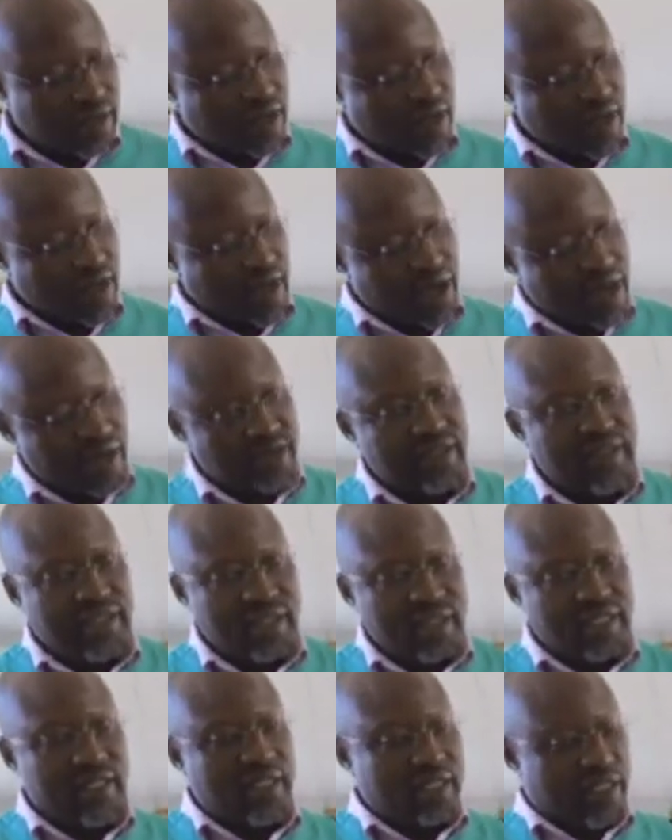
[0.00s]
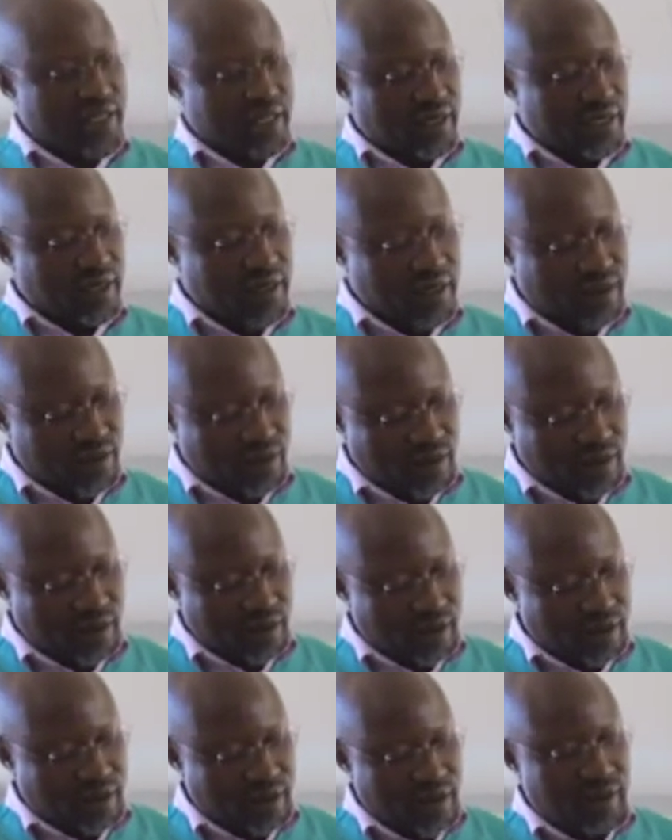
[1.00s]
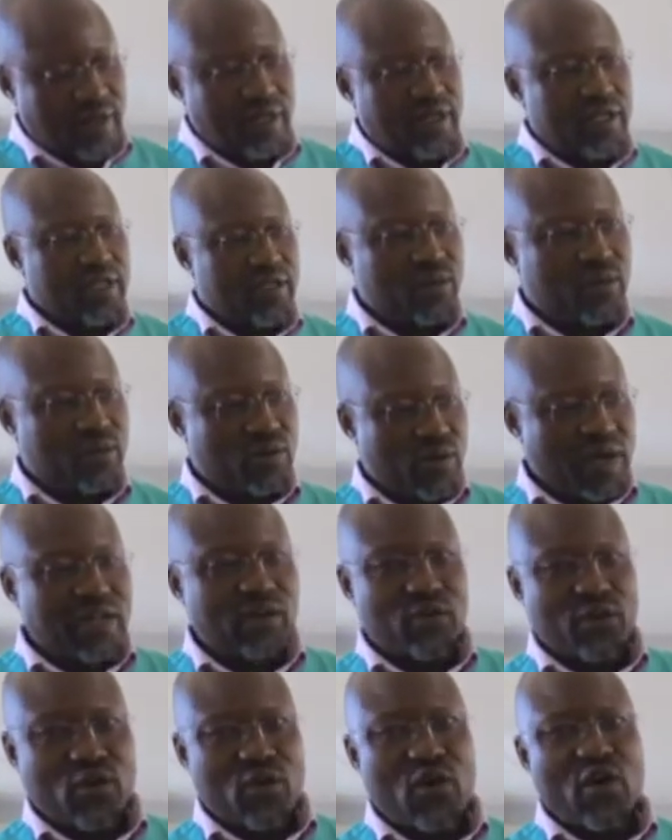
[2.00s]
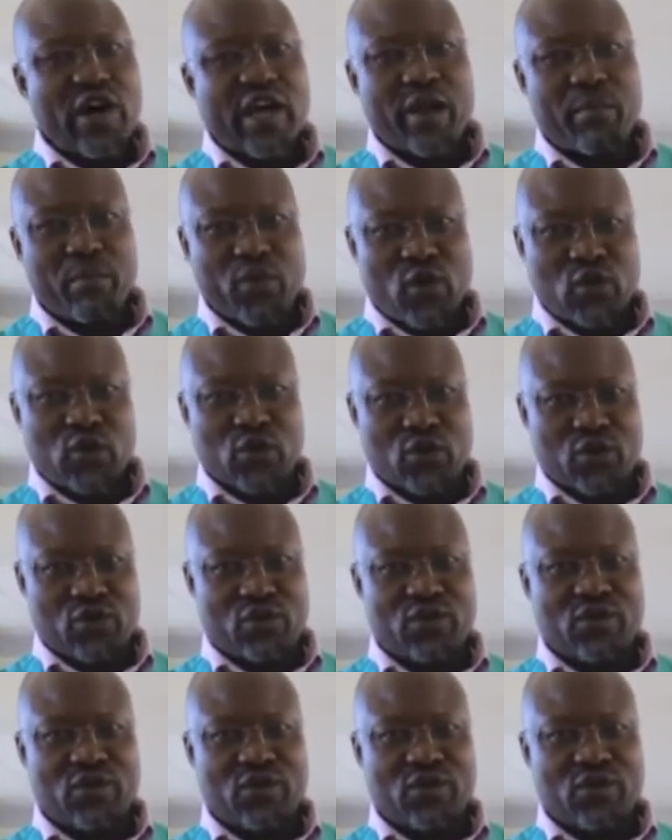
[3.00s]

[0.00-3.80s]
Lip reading: like. This is what we call a model.